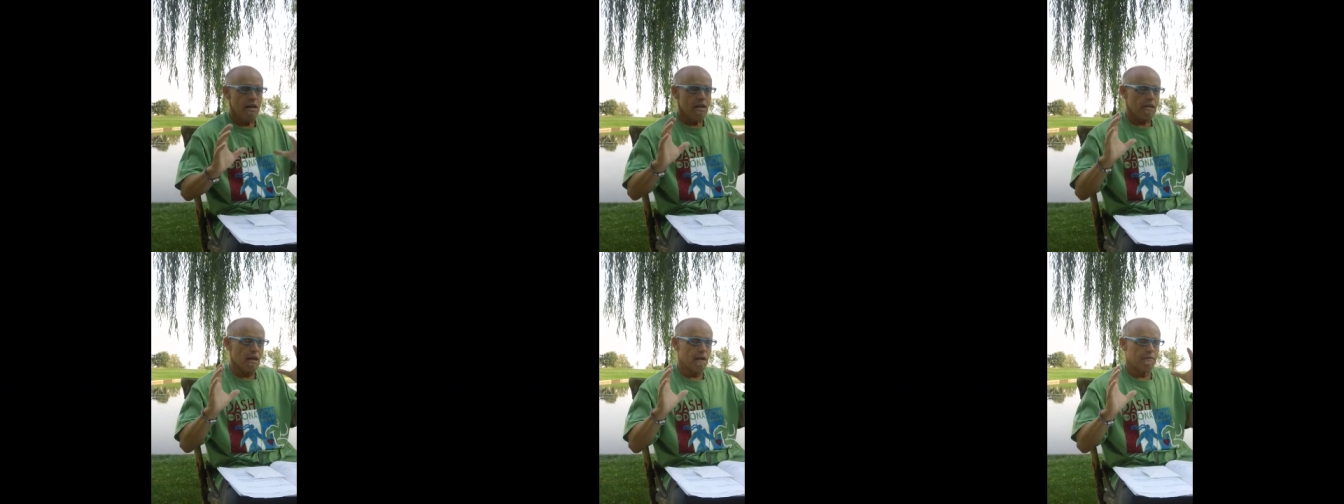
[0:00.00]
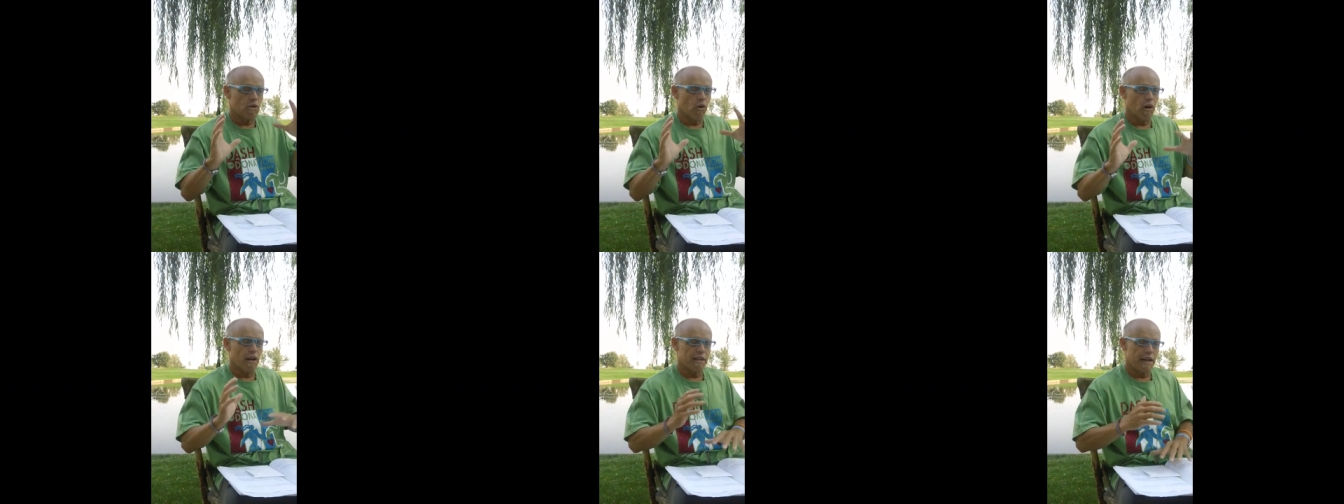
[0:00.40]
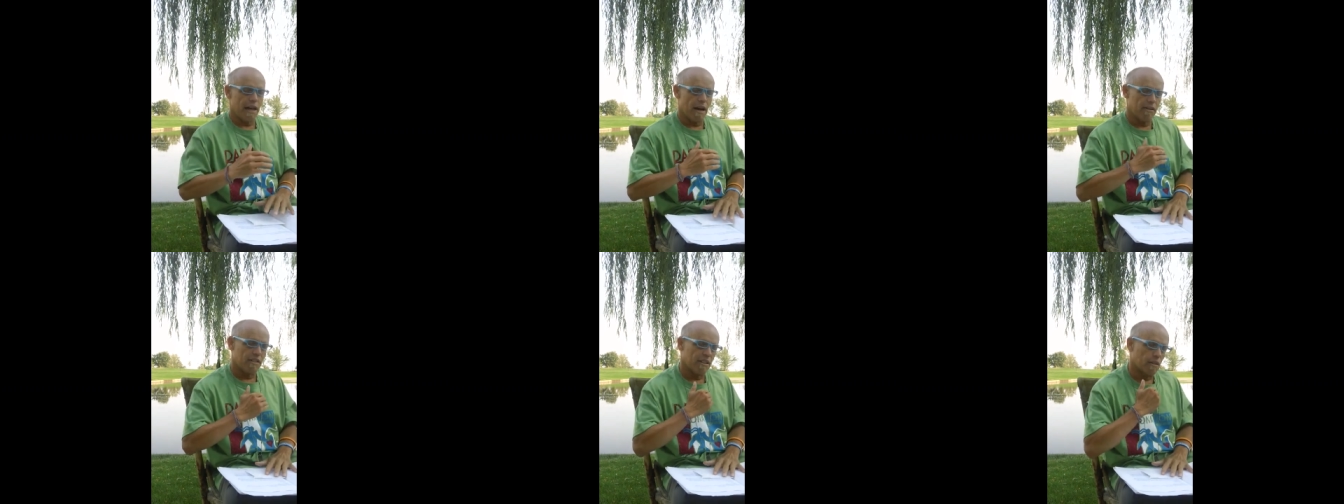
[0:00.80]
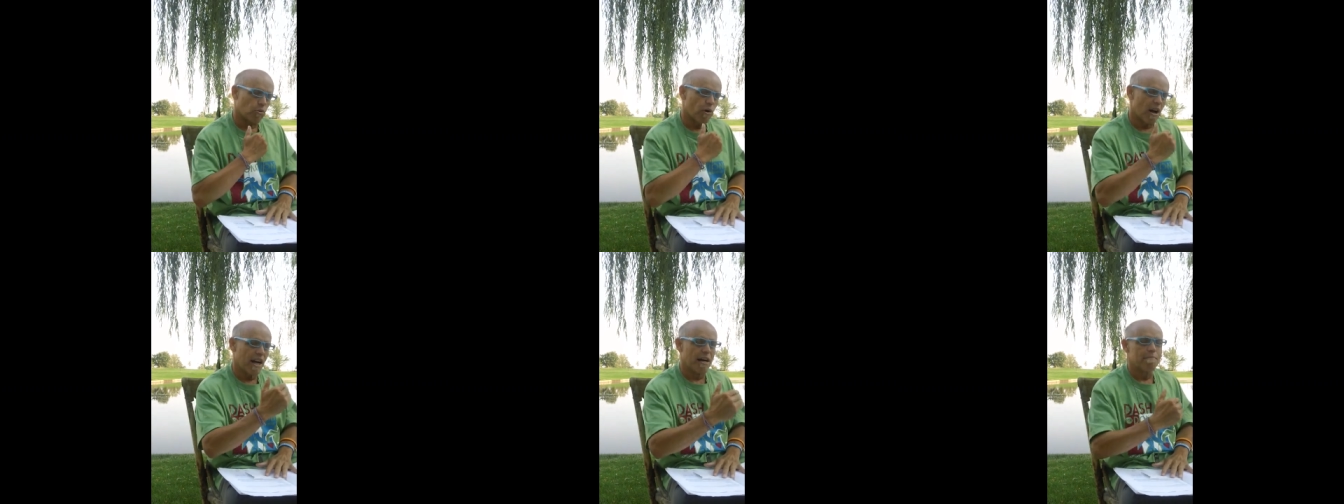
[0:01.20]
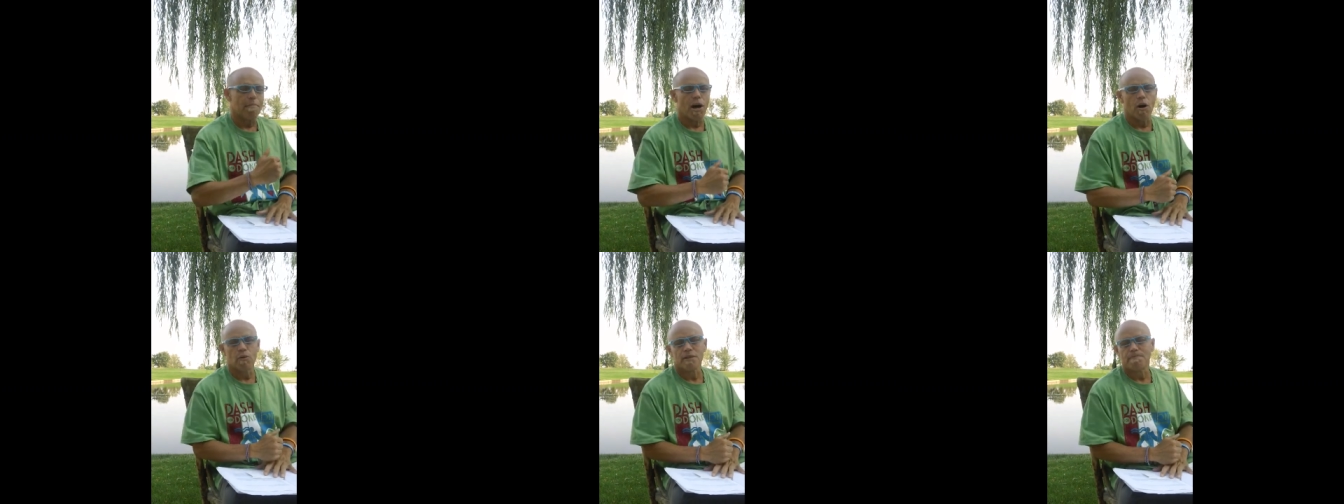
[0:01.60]
that tore it down said the wrecking
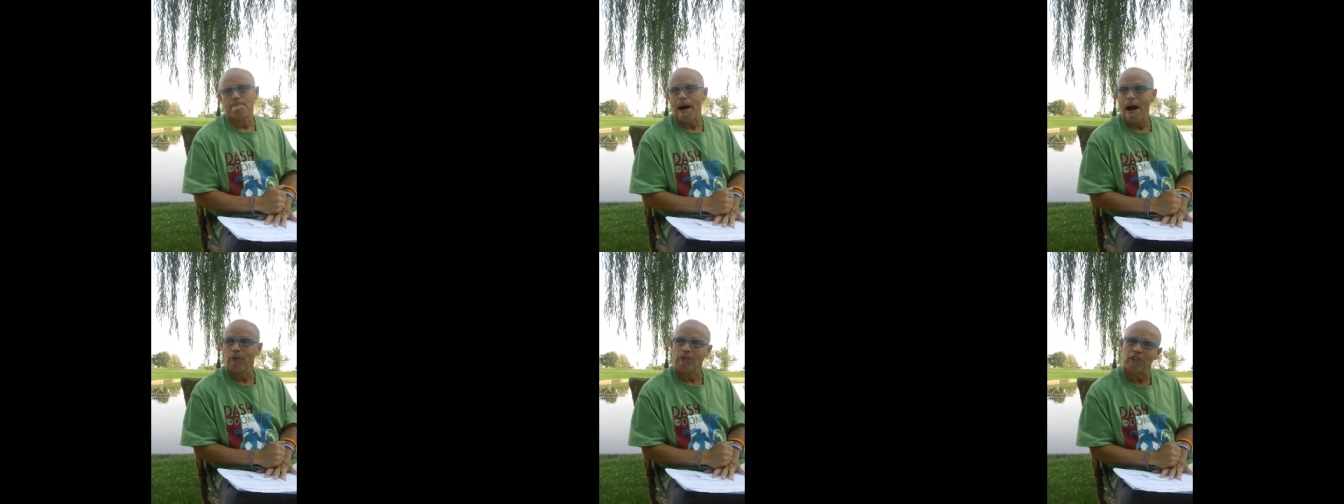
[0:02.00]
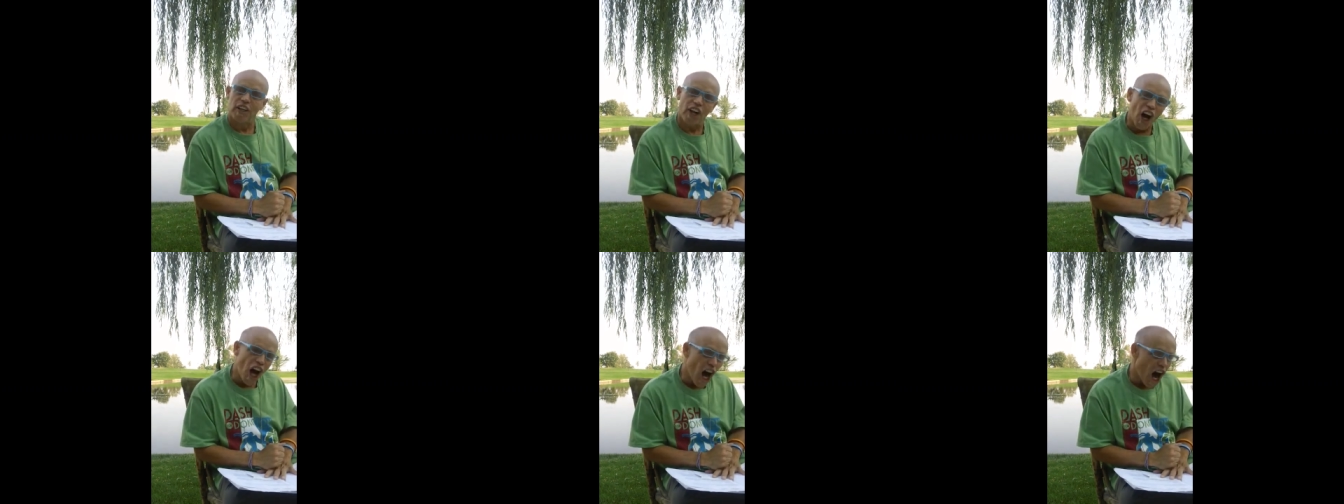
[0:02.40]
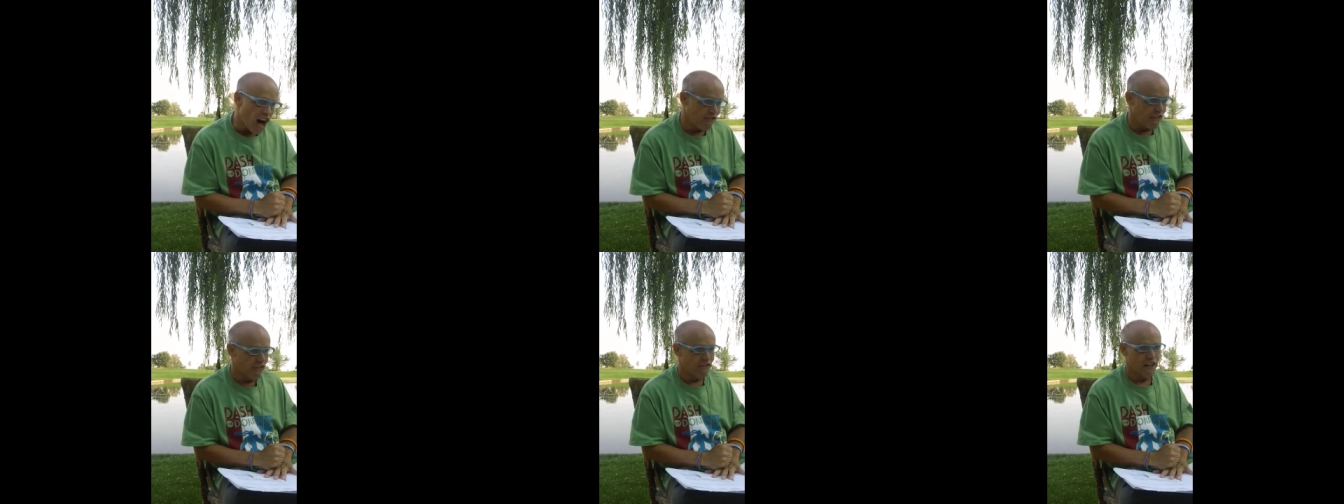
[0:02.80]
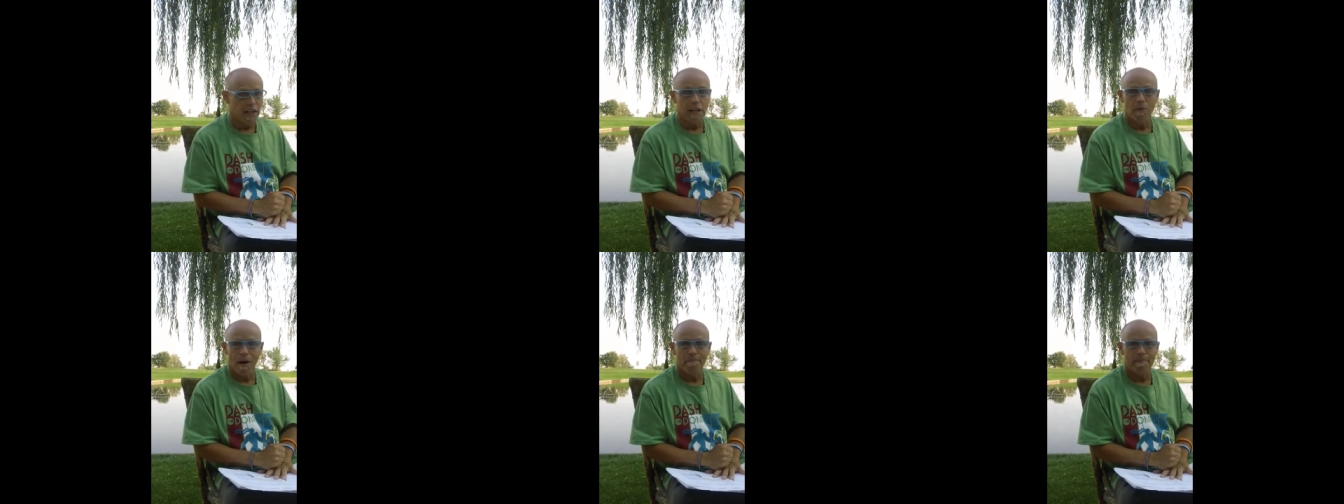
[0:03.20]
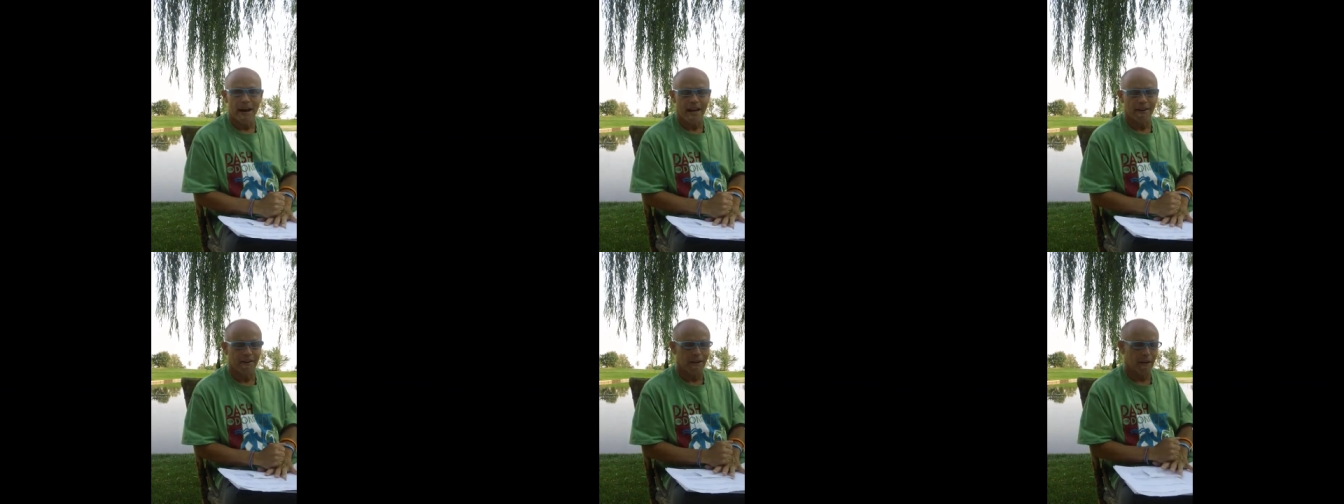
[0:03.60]
ball was bouncing off of it. He went
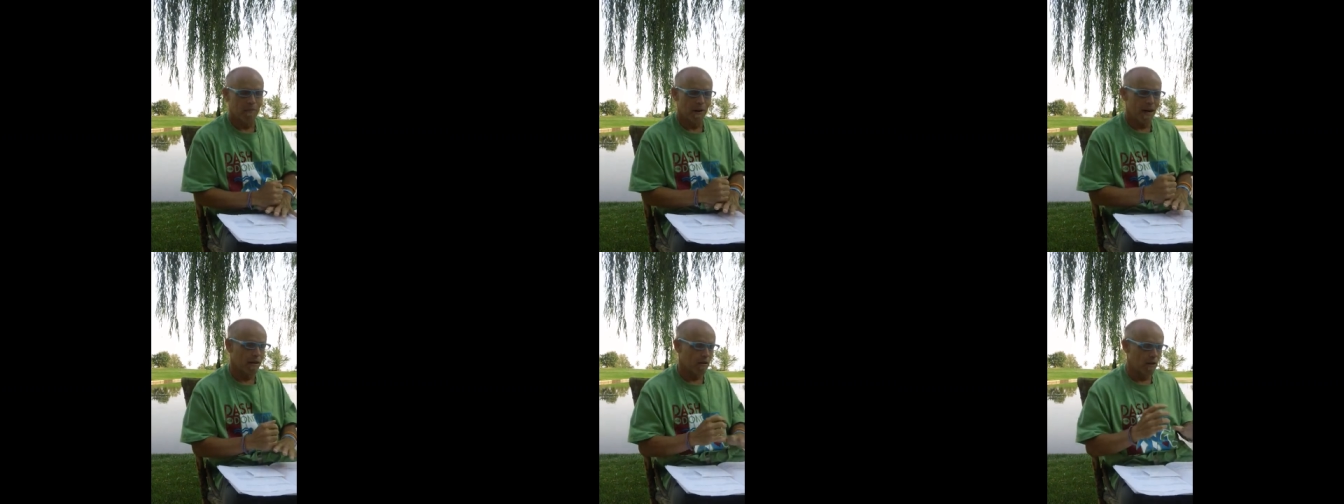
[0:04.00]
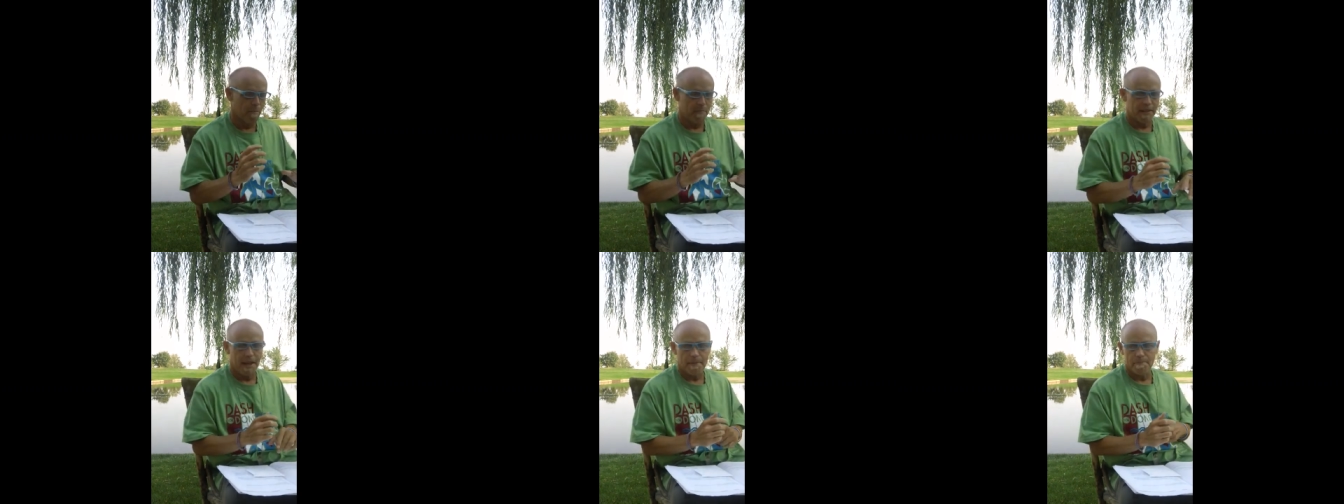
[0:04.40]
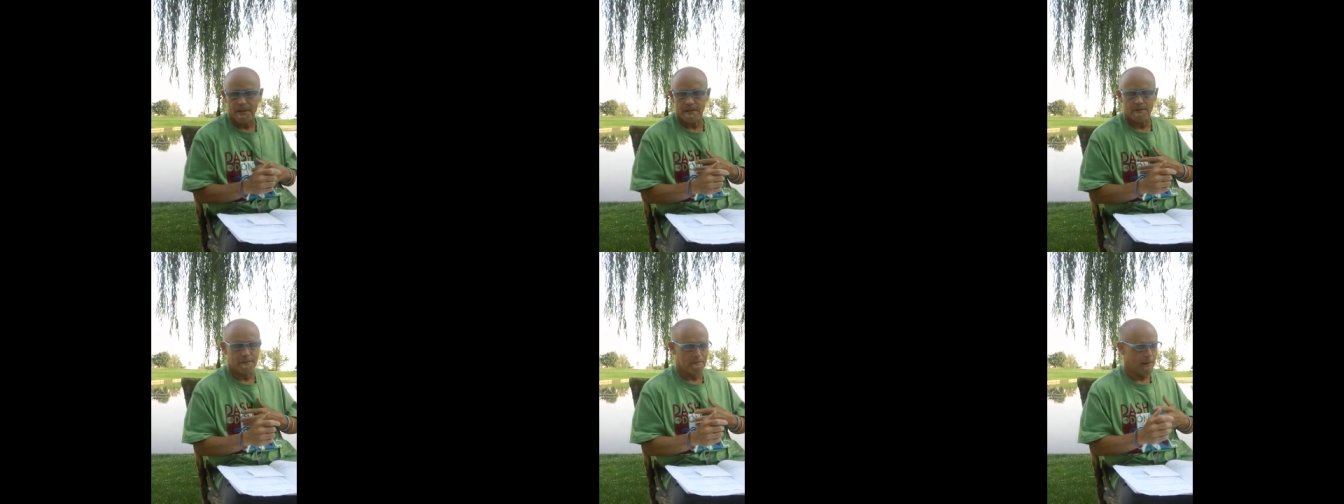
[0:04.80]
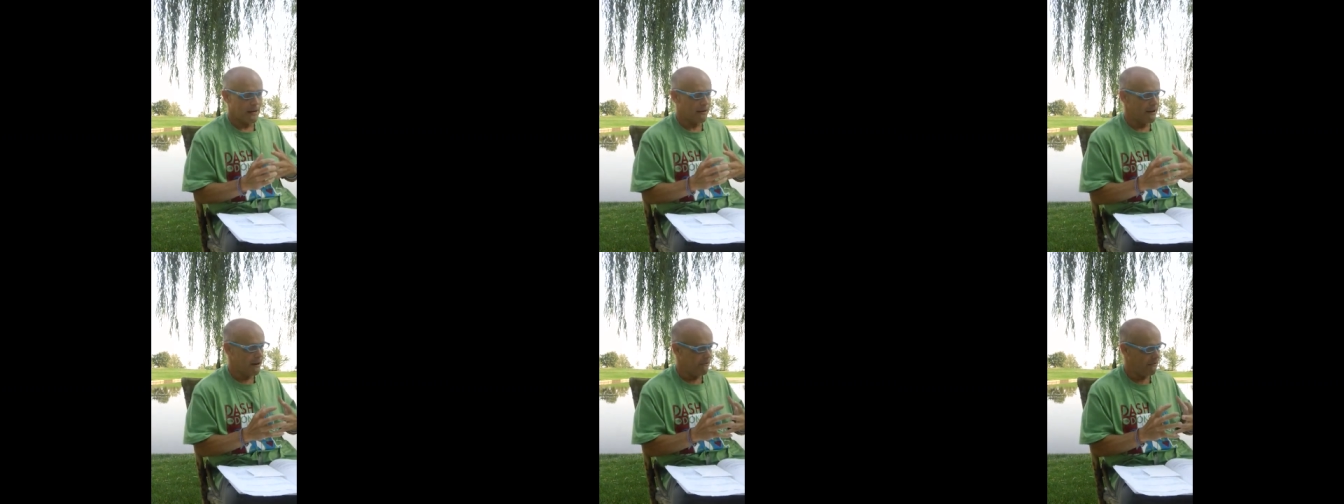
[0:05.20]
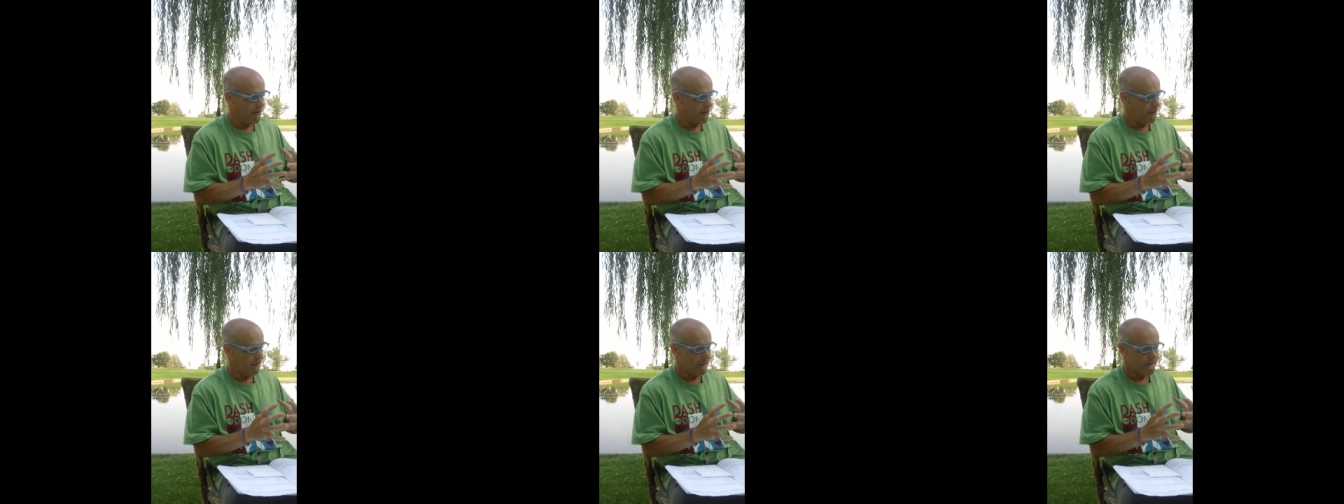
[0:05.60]
bankrupt. I grew up in that business with my
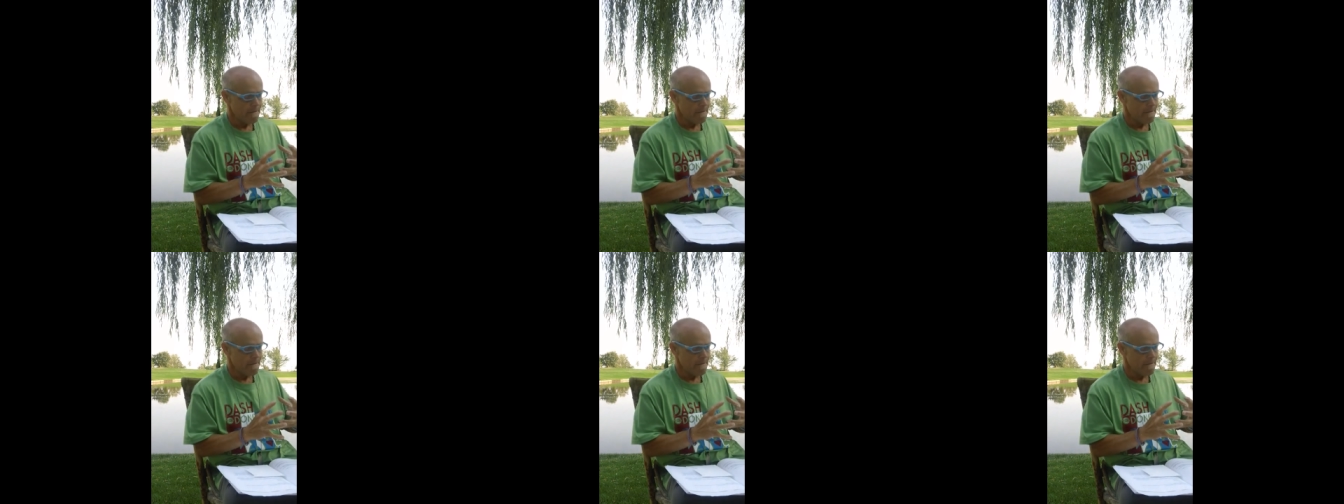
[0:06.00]
grandfather.